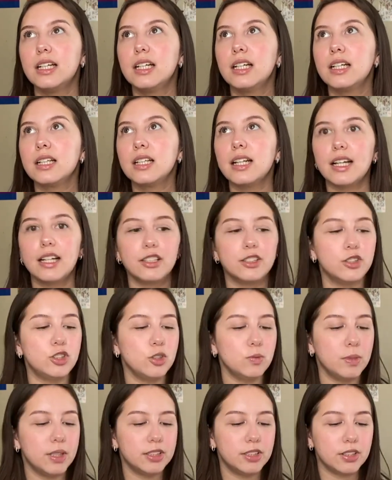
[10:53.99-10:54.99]
like 2
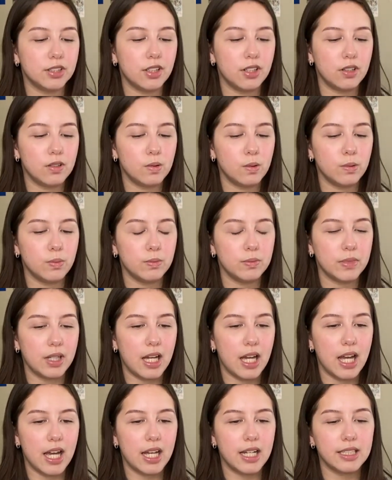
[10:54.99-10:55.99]
months ago,
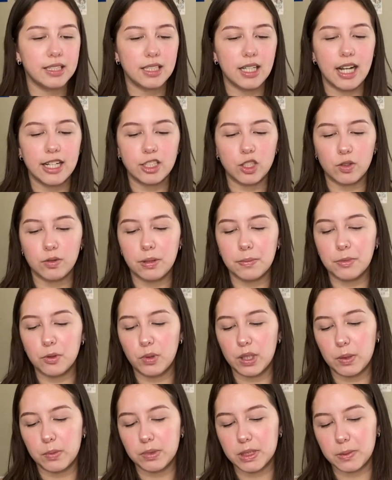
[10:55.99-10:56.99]
and I don't remember what
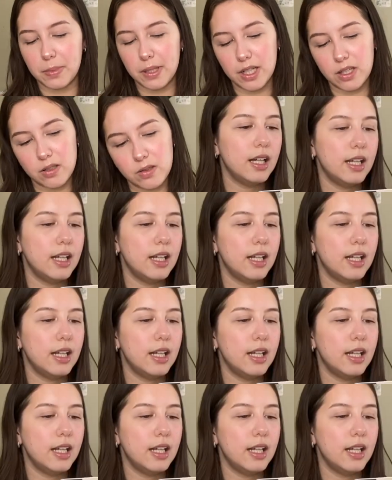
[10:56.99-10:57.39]
it was about.